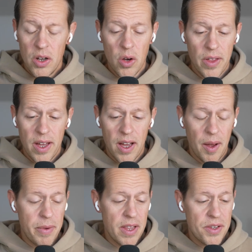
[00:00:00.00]
No,
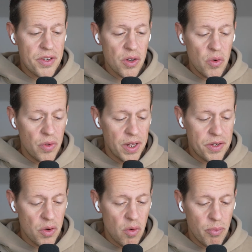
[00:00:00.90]
that's
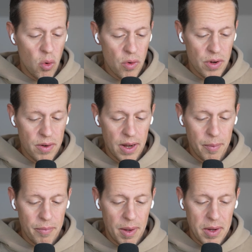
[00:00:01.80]
so important. I
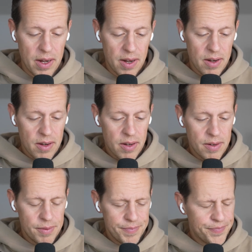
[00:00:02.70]
mean,
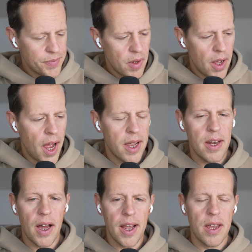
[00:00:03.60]
I
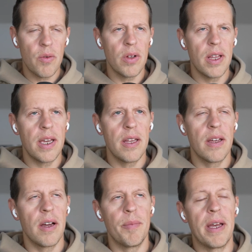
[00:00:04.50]
can relate,
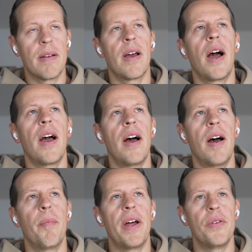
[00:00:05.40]
man.
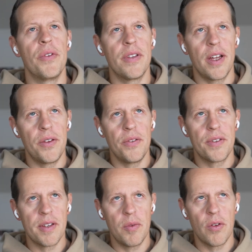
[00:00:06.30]
I do
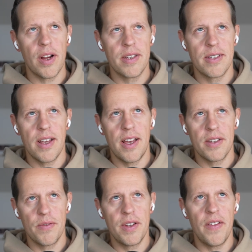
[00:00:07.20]
similar exercise.
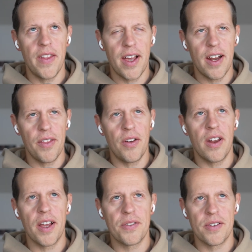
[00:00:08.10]
I've done that kind of thought
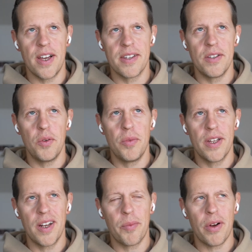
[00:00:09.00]
exercise a little bit,
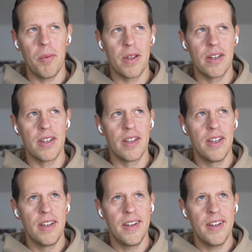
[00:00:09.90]
and I'm probably going to
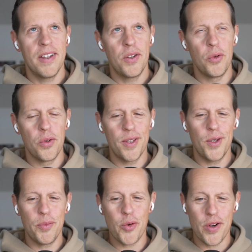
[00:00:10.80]
do it with a
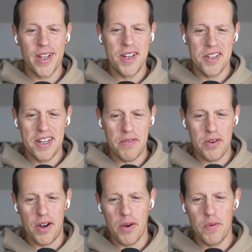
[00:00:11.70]
little more intention after
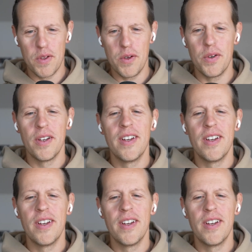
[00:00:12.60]
talking with you,